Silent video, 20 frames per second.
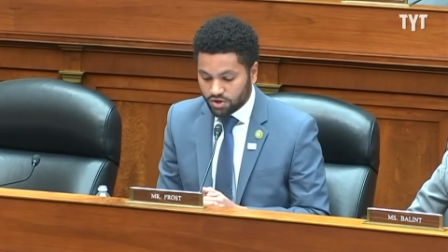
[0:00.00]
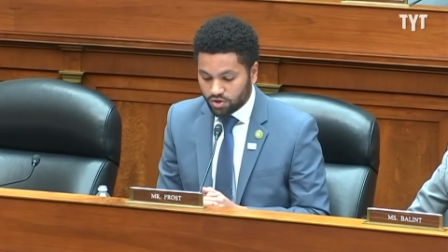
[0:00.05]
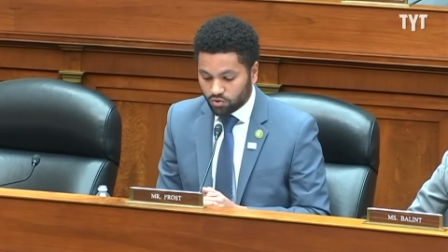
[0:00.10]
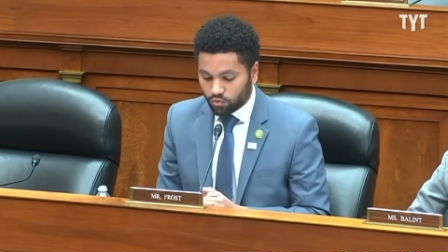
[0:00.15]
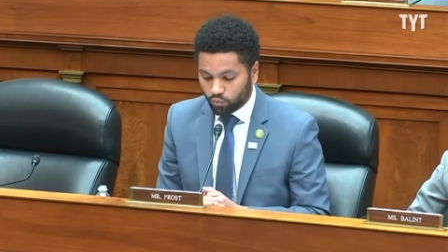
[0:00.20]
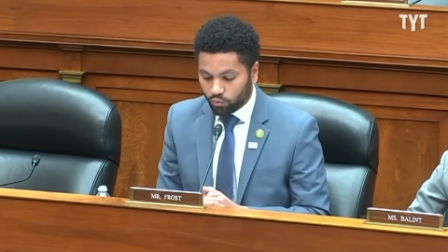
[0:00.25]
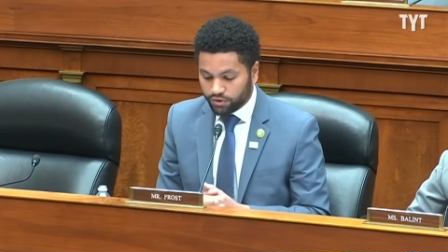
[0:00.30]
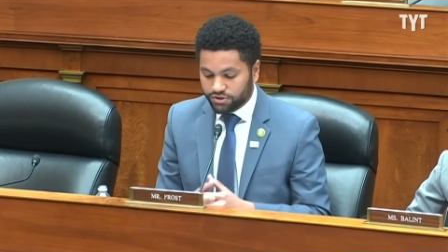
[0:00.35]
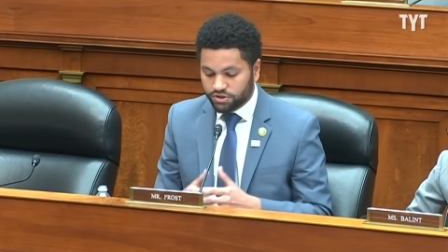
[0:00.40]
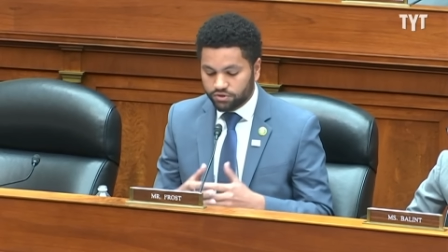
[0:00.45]

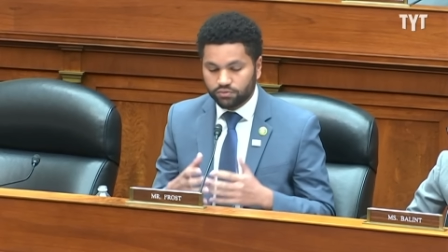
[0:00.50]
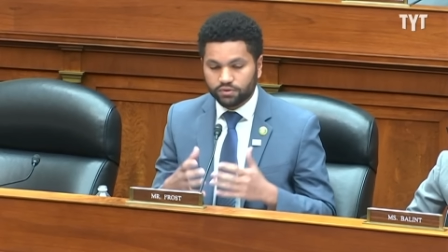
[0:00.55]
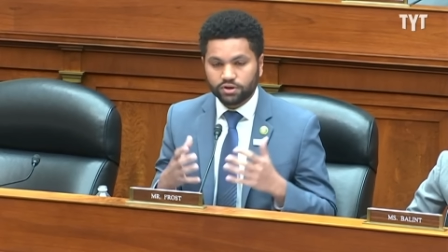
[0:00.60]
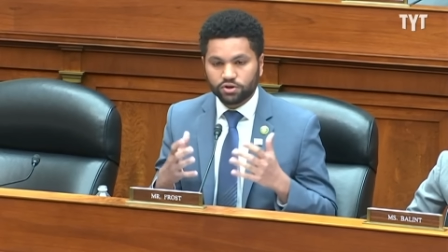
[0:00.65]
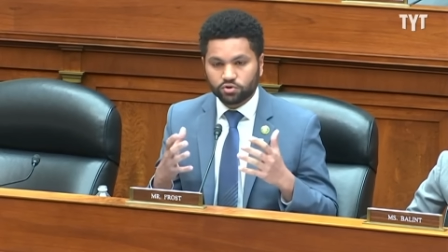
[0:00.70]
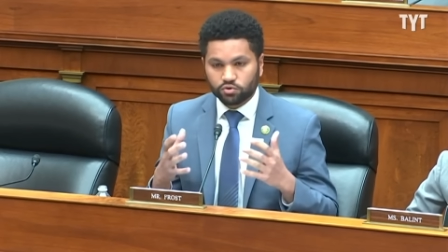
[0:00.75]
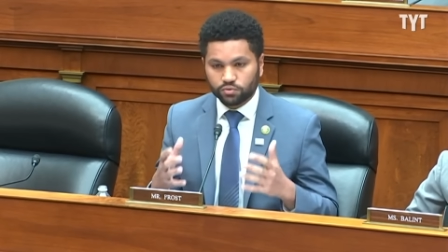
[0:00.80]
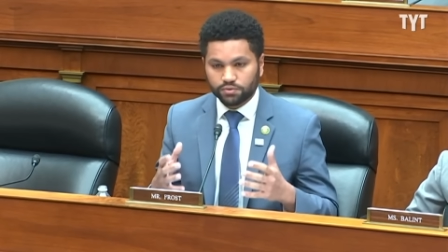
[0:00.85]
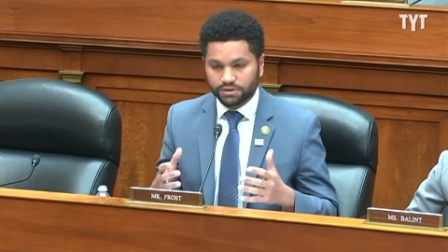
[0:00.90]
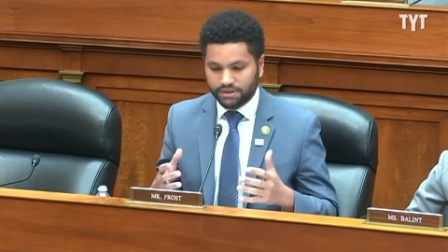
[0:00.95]
Would you
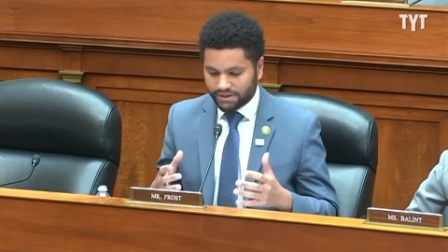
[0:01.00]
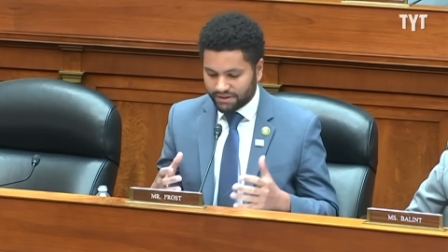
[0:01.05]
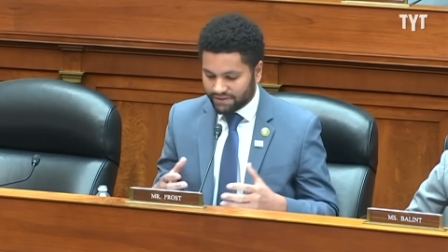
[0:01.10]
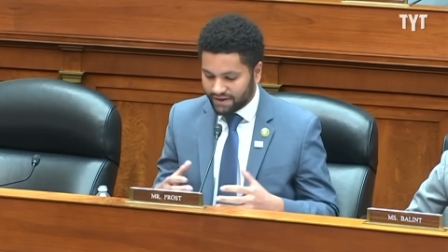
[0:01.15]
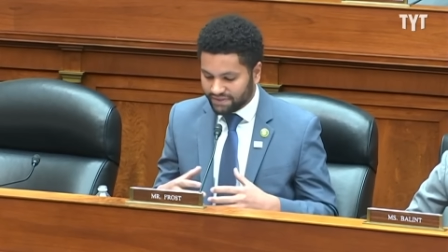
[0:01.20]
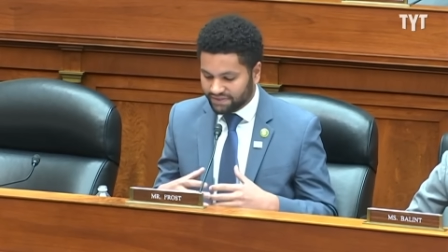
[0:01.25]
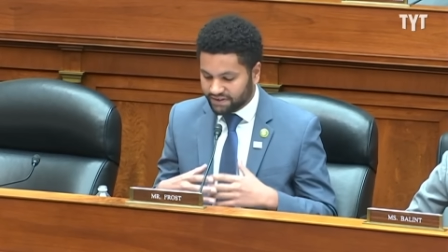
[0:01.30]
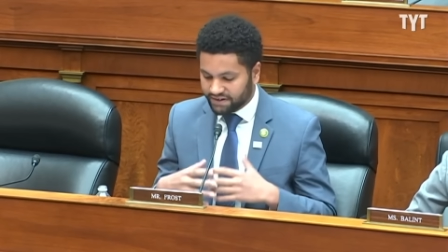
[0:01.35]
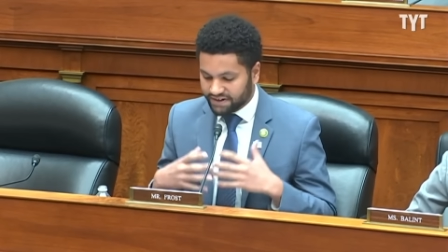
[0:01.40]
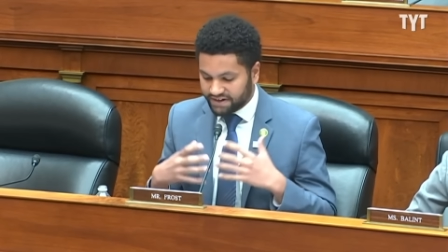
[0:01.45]
agree
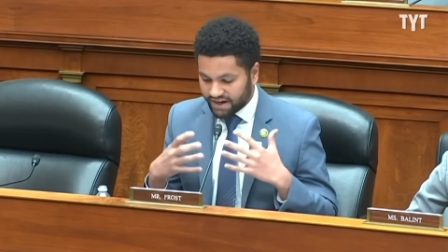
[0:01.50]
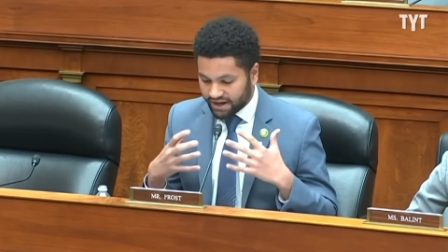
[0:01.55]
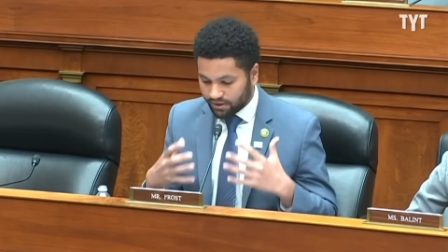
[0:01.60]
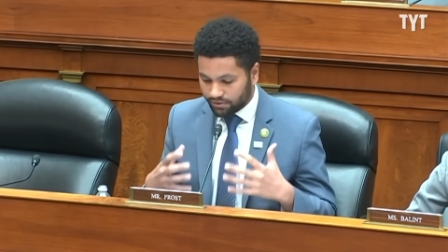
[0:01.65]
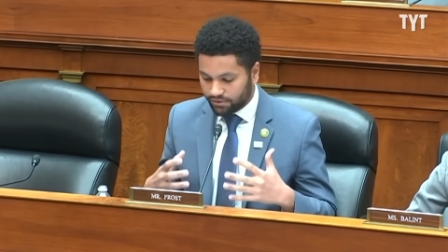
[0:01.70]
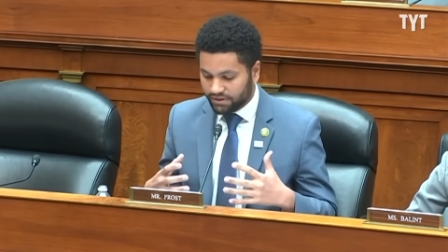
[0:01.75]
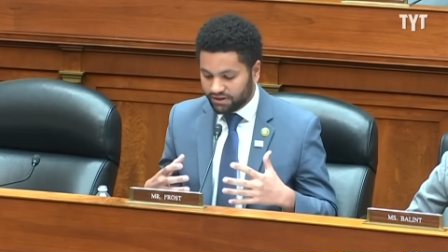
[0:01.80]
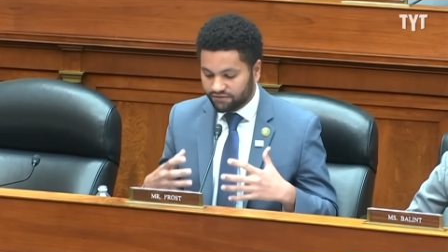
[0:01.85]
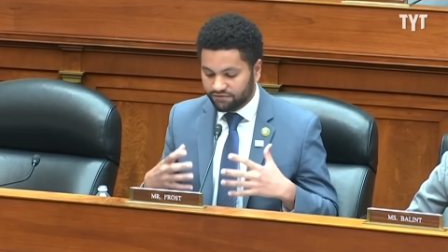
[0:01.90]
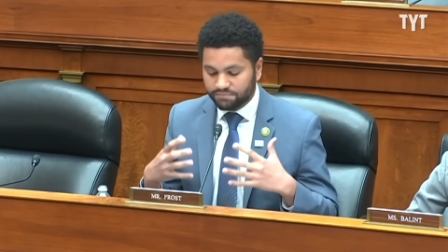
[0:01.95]
that the
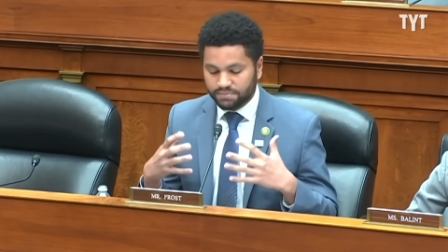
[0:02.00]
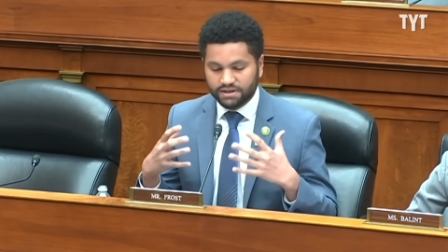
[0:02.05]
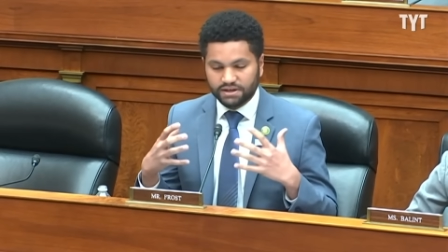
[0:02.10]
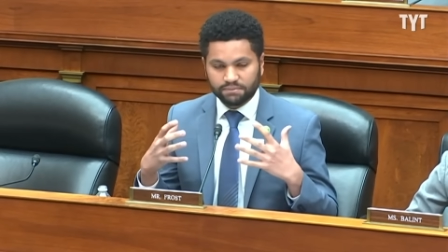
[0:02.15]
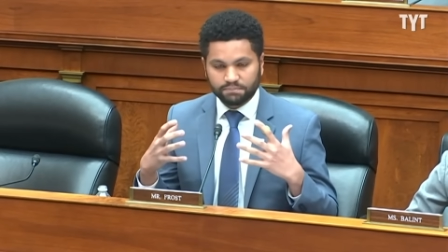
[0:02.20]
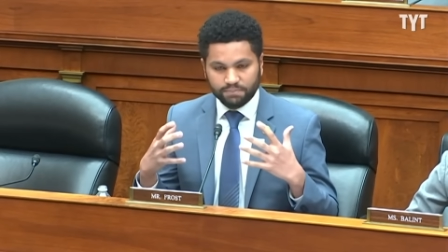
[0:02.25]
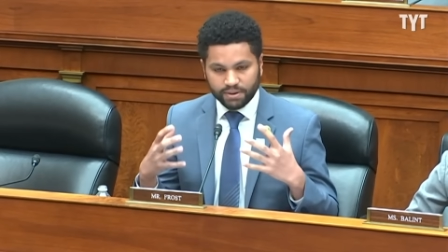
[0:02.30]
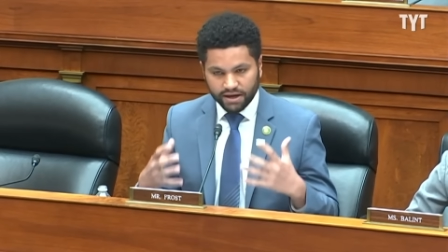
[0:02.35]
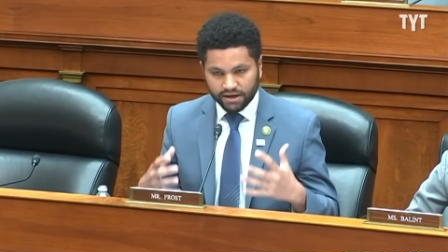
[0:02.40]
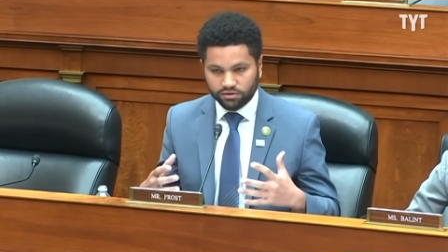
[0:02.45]
narrative
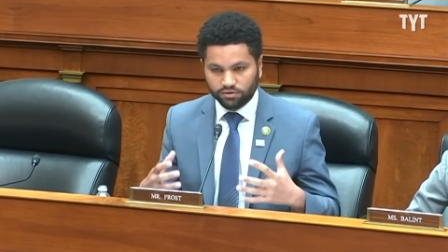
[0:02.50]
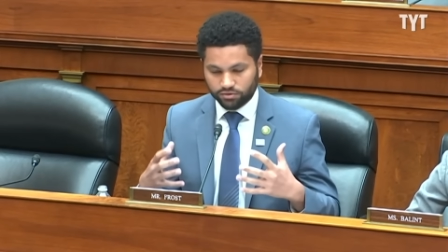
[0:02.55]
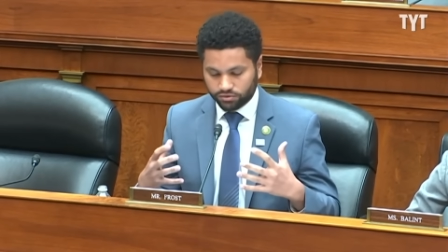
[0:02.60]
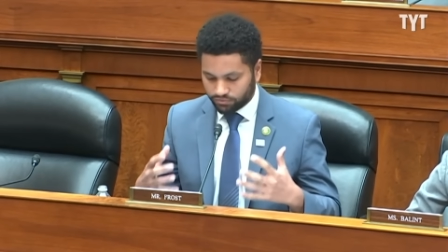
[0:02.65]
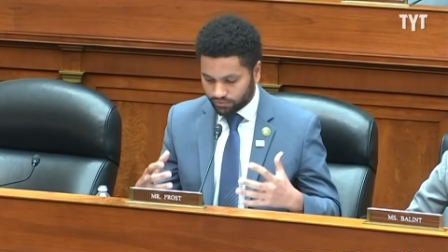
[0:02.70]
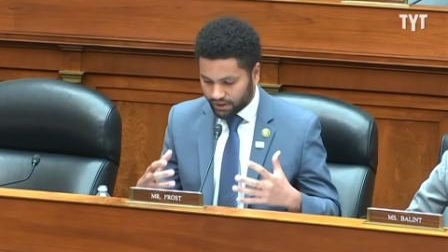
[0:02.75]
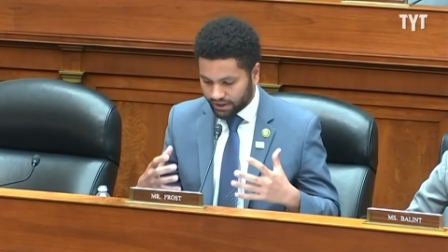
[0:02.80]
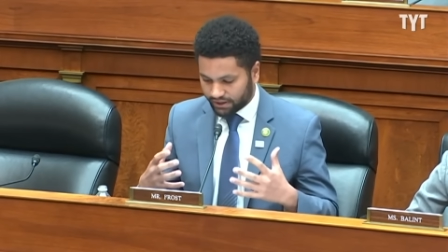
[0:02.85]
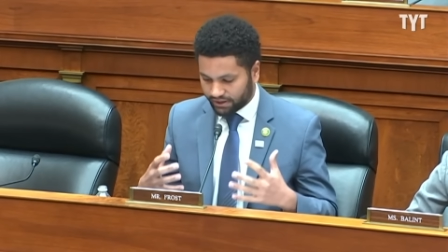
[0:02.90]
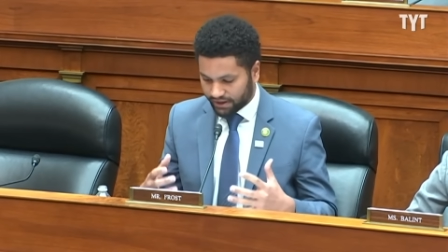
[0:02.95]
being peddled
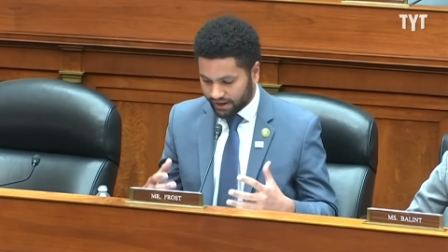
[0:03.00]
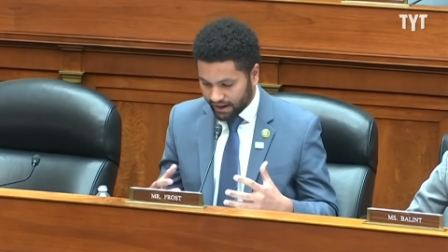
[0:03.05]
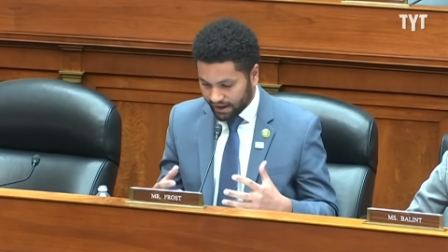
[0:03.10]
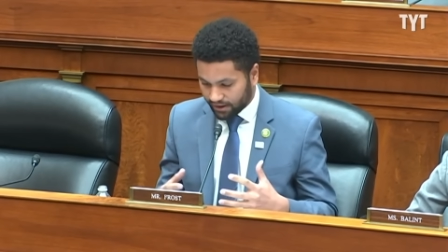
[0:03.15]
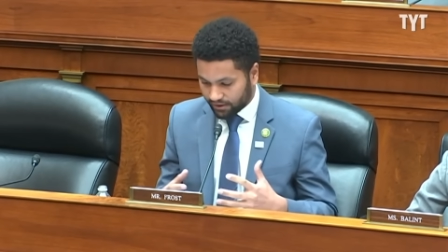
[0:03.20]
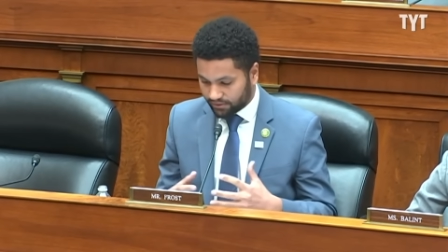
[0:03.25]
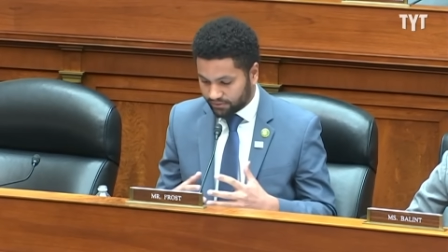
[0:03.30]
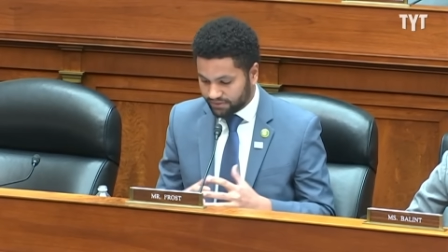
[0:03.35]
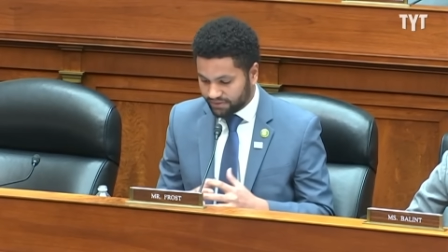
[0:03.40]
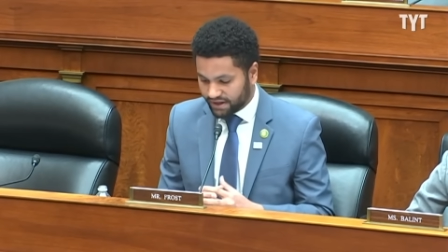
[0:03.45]
right now